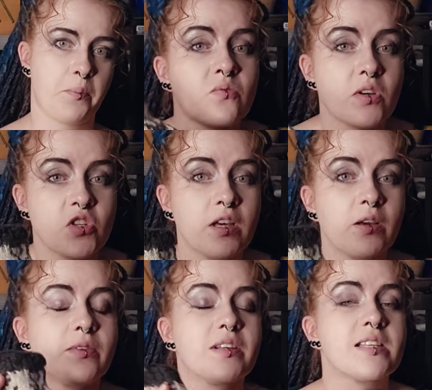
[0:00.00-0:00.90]

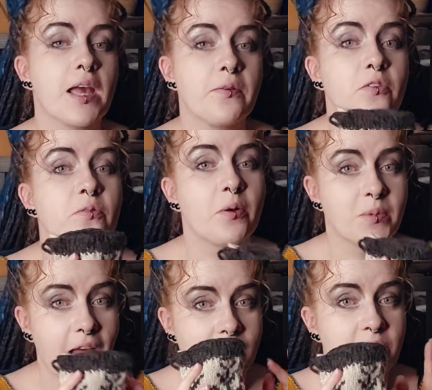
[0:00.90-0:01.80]
Swatching will save you from
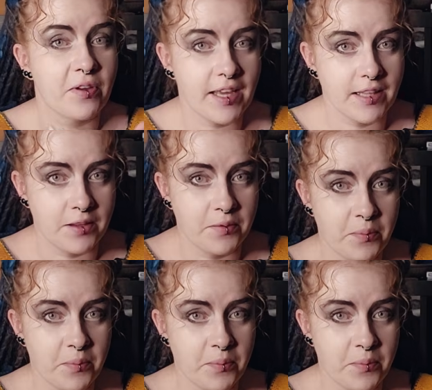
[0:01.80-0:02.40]
that fate.